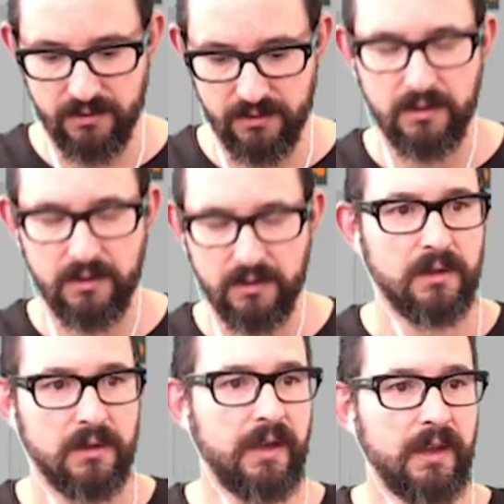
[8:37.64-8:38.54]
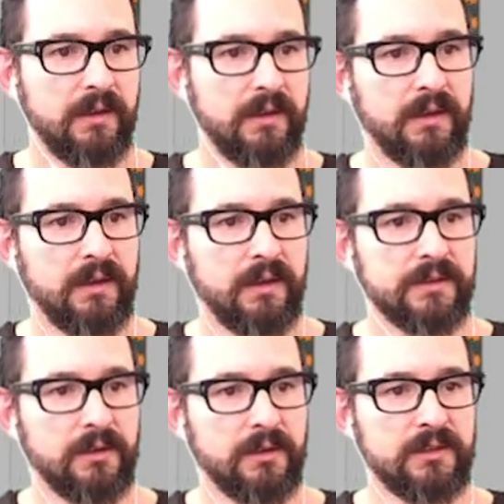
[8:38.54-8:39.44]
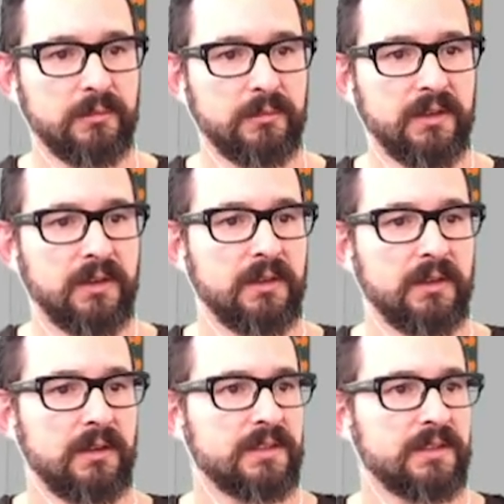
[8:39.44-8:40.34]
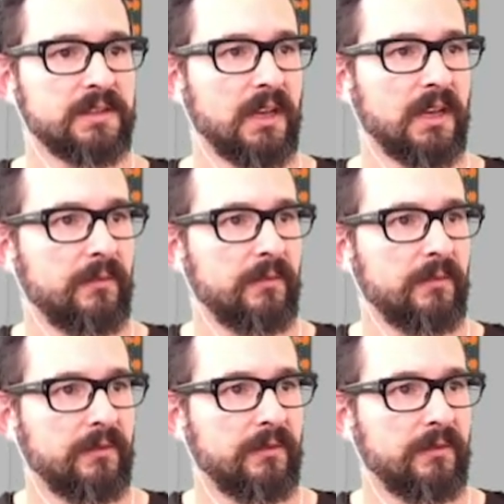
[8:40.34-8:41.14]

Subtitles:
And so this should be set up fine.